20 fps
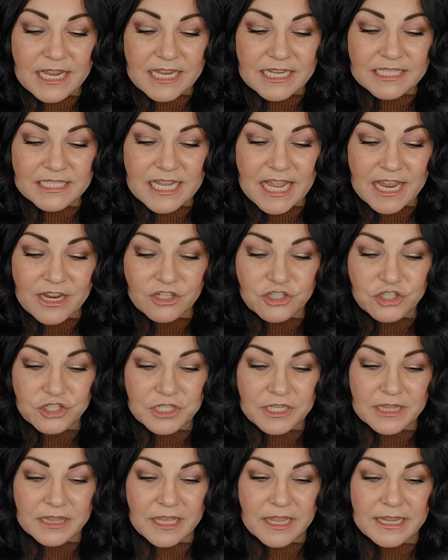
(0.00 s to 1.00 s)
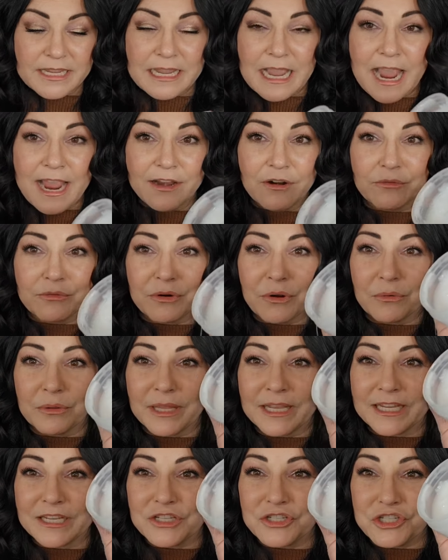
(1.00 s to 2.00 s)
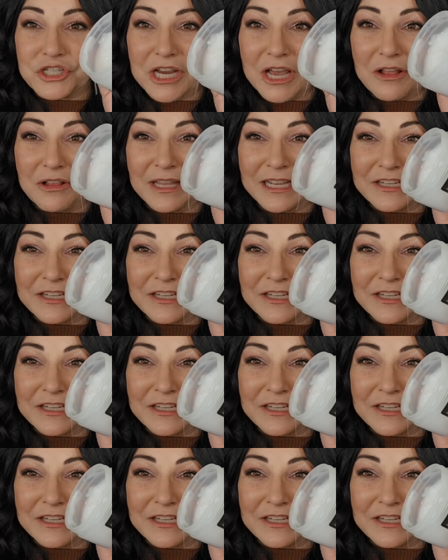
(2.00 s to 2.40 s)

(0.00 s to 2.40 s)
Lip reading: is actually like, I don't know, like a gel.